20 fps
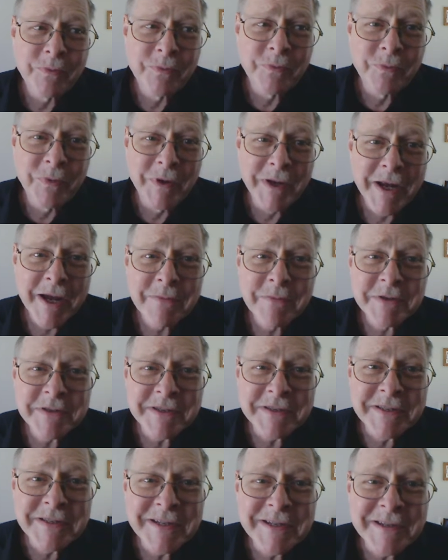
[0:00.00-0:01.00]
When I was a
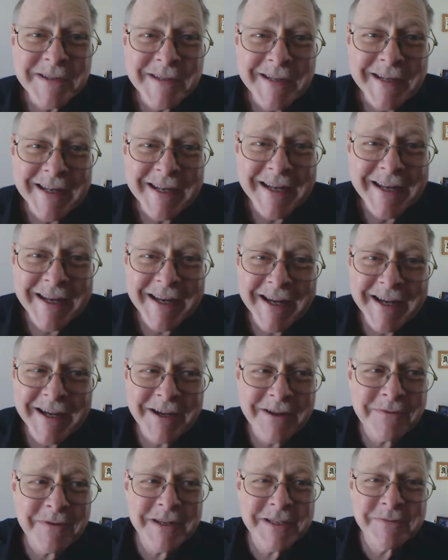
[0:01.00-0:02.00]
student, I
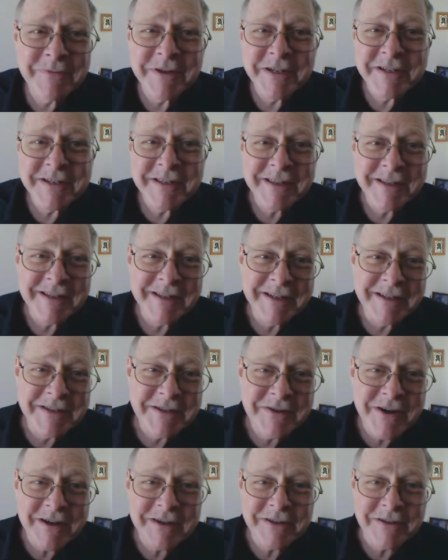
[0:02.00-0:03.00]
always wished the
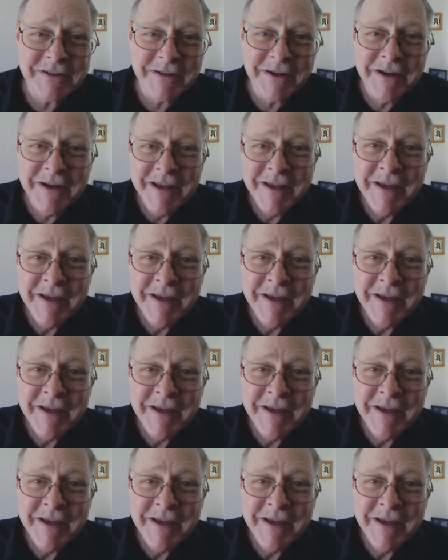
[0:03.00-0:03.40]
instructor